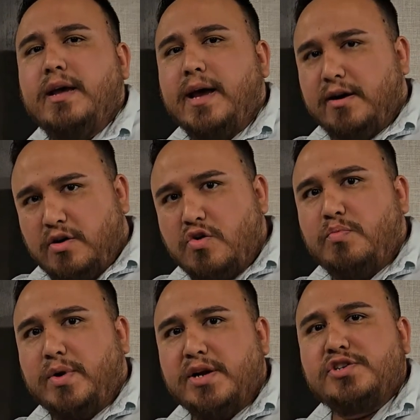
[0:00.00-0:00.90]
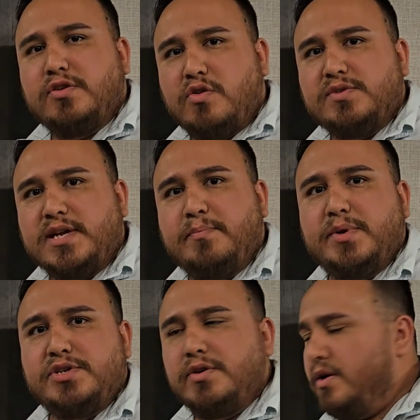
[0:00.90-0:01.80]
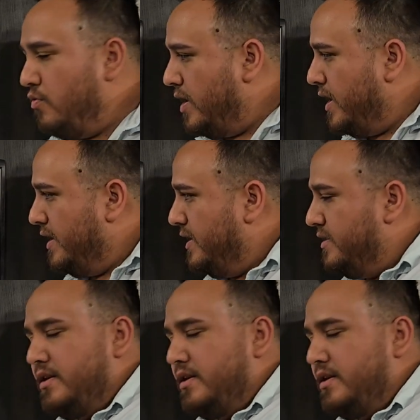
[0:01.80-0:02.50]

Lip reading: at a low pressure, low temperature, and why I need